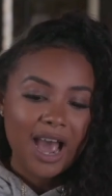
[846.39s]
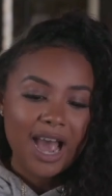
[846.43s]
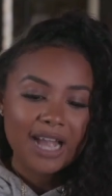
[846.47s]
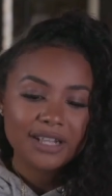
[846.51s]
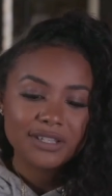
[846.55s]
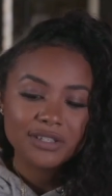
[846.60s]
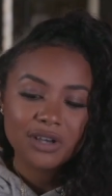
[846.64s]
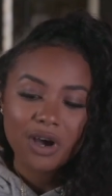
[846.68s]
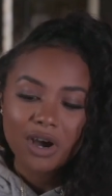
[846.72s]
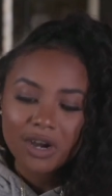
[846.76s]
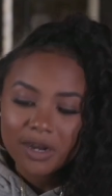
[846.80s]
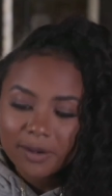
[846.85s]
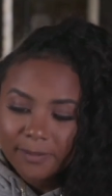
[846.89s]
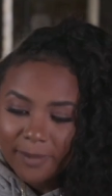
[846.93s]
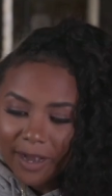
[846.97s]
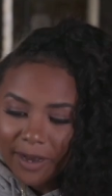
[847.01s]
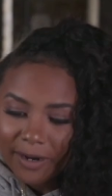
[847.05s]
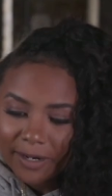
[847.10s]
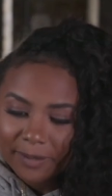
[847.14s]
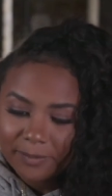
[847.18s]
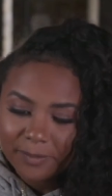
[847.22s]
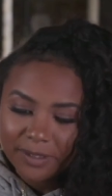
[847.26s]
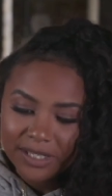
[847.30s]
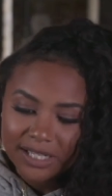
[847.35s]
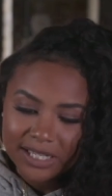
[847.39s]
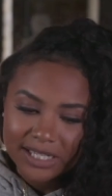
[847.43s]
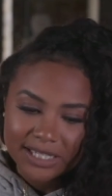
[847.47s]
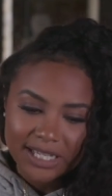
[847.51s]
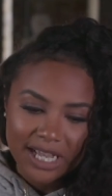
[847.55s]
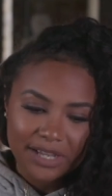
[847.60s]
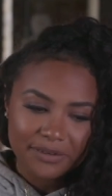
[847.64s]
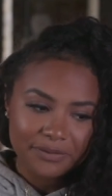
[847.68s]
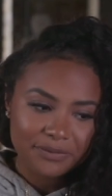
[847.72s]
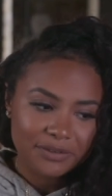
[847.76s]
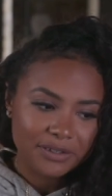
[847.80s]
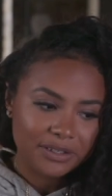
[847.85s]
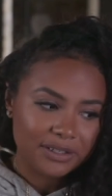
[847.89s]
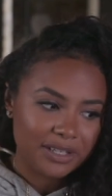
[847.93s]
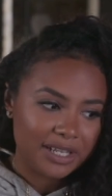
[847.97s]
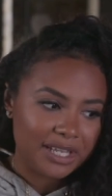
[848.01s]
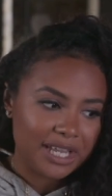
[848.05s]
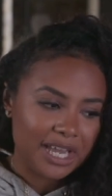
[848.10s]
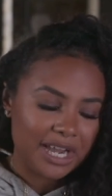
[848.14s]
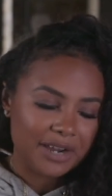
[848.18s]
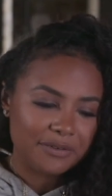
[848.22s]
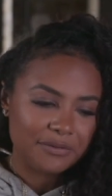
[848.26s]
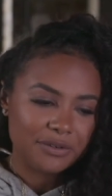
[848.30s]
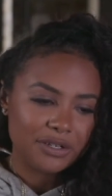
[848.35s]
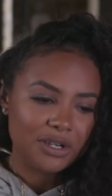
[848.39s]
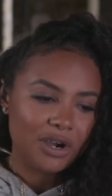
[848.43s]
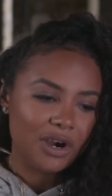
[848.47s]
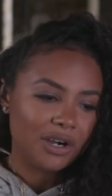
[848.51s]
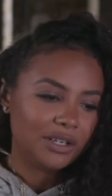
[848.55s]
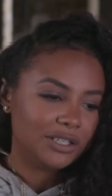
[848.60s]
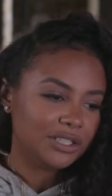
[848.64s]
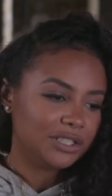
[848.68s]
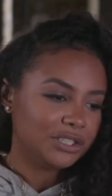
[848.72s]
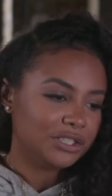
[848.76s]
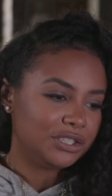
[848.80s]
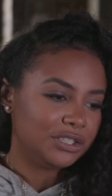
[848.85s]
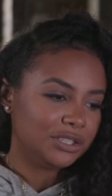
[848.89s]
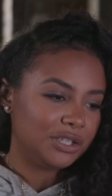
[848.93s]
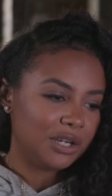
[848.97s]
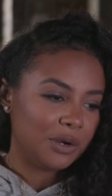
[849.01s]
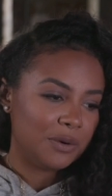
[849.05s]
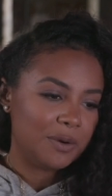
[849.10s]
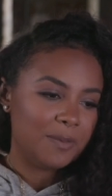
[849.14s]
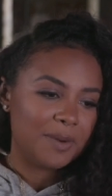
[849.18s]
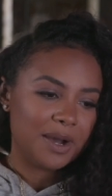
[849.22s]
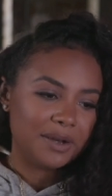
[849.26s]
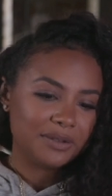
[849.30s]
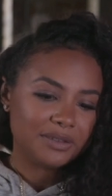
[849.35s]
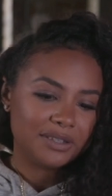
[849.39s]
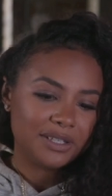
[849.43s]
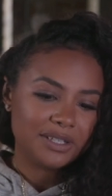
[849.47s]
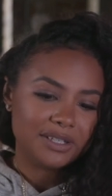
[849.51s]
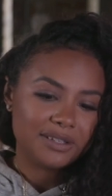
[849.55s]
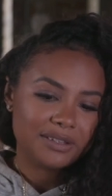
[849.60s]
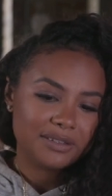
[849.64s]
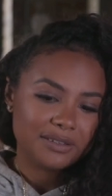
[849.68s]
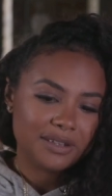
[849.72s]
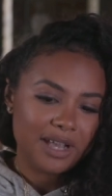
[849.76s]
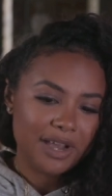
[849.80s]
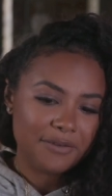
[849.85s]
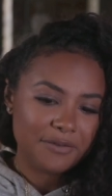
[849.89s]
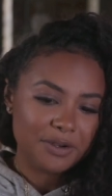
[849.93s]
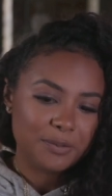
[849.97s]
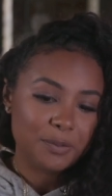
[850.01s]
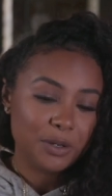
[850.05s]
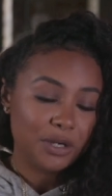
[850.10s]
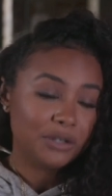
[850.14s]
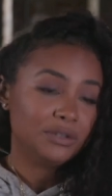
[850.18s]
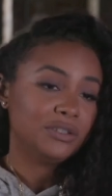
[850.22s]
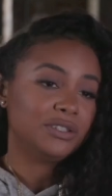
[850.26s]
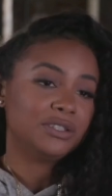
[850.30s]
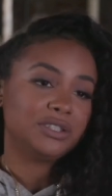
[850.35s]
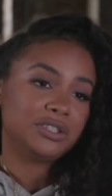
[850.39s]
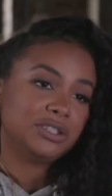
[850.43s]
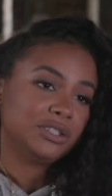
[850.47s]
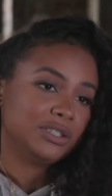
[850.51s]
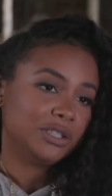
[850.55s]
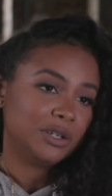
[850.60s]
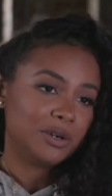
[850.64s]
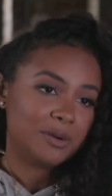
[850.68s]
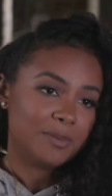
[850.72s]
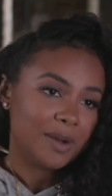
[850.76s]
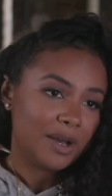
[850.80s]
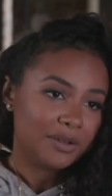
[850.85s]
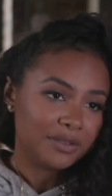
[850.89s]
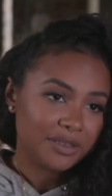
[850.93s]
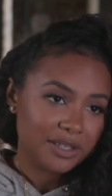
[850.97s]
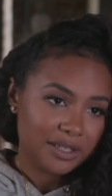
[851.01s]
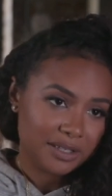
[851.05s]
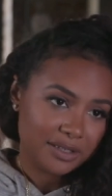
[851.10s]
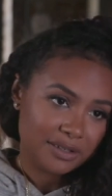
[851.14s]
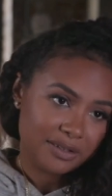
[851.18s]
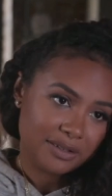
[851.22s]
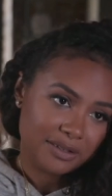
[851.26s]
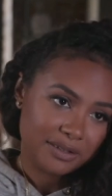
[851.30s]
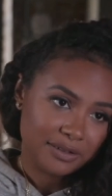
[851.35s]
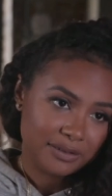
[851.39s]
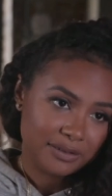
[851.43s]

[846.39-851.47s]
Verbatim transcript: I talk about it because I feel like every artist should know about this. Every person should know about this.